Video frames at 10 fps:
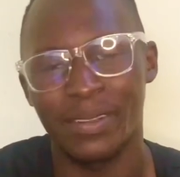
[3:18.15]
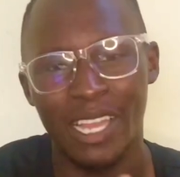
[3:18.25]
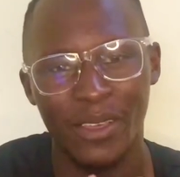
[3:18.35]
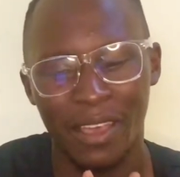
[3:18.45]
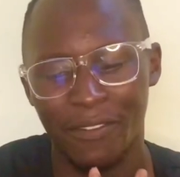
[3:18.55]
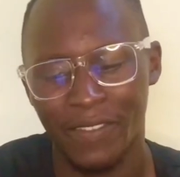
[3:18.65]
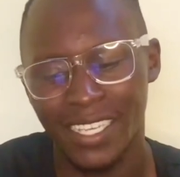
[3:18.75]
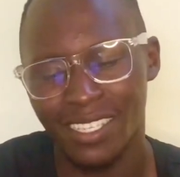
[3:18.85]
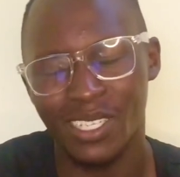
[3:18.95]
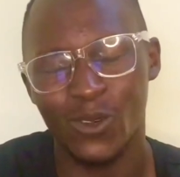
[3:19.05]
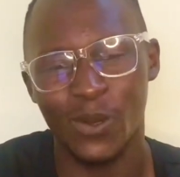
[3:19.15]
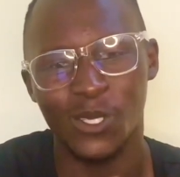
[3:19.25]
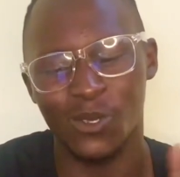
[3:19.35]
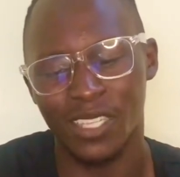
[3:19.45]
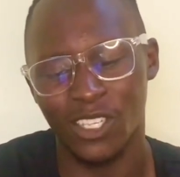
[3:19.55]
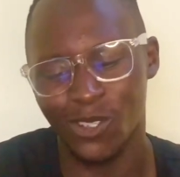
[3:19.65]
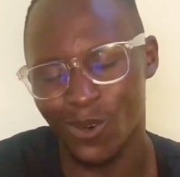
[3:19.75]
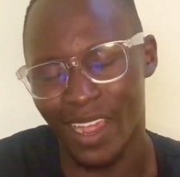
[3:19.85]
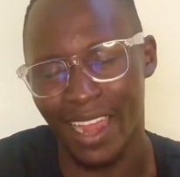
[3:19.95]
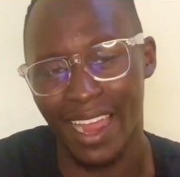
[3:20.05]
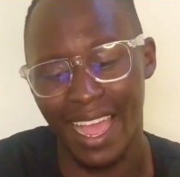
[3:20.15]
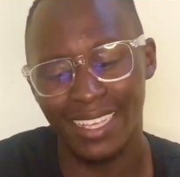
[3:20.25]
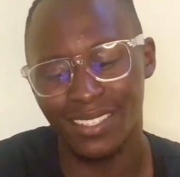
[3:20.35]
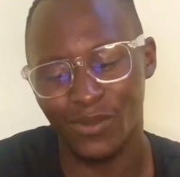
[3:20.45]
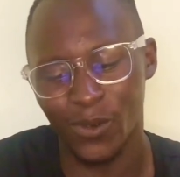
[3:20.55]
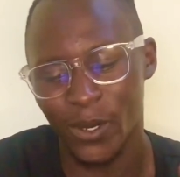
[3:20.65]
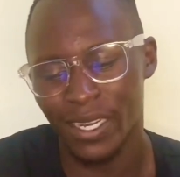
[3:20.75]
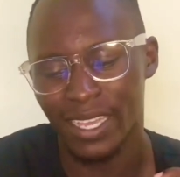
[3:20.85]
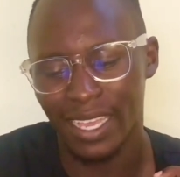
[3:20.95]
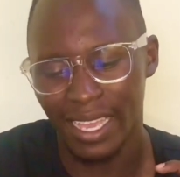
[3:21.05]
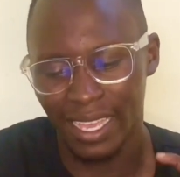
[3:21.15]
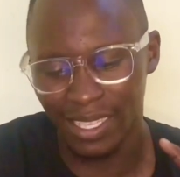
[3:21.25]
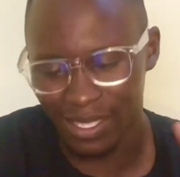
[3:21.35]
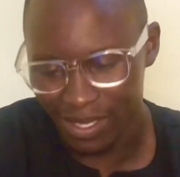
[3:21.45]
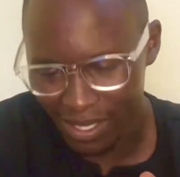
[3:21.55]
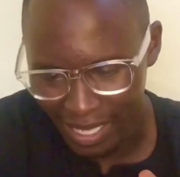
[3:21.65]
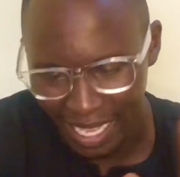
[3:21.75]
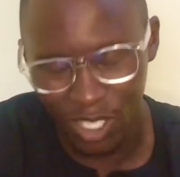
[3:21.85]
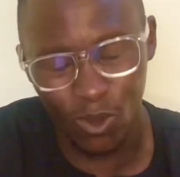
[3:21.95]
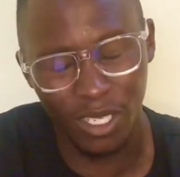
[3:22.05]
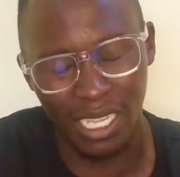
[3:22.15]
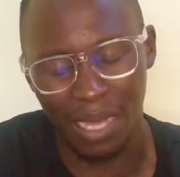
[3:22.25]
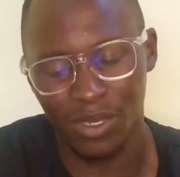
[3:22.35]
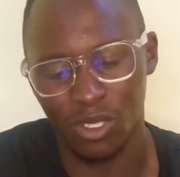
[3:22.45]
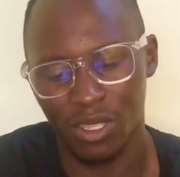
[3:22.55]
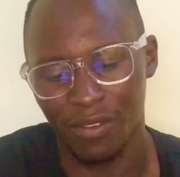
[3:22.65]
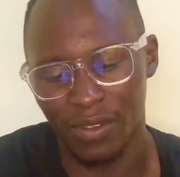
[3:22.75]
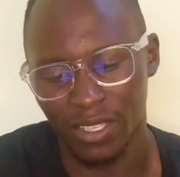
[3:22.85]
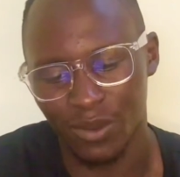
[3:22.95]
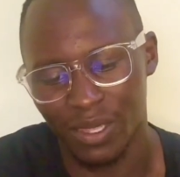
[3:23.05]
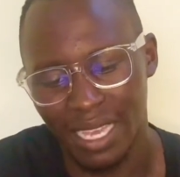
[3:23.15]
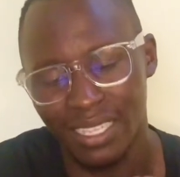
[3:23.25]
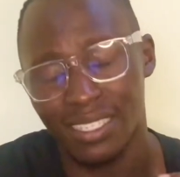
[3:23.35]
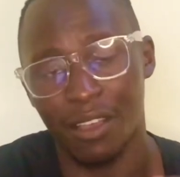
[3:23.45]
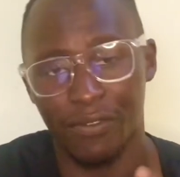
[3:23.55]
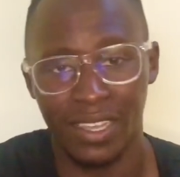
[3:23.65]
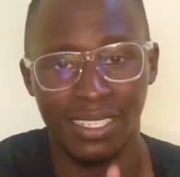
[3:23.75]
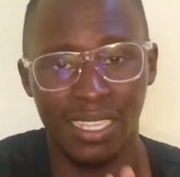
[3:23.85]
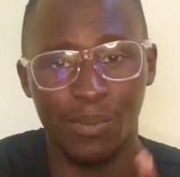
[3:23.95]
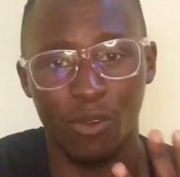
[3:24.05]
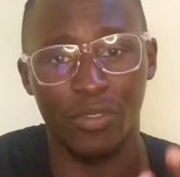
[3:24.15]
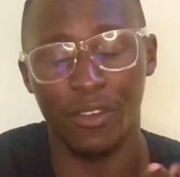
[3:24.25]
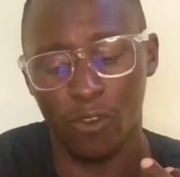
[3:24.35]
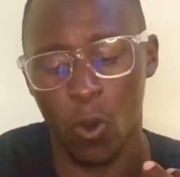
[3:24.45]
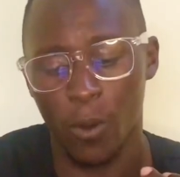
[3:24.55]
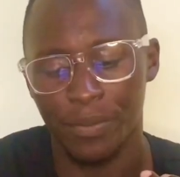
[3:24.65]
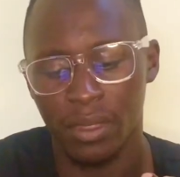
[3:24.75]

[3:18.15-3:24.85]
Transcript: Now the first 3 questions that you are asked for is what comes into the first screen. That is the first step of the 4,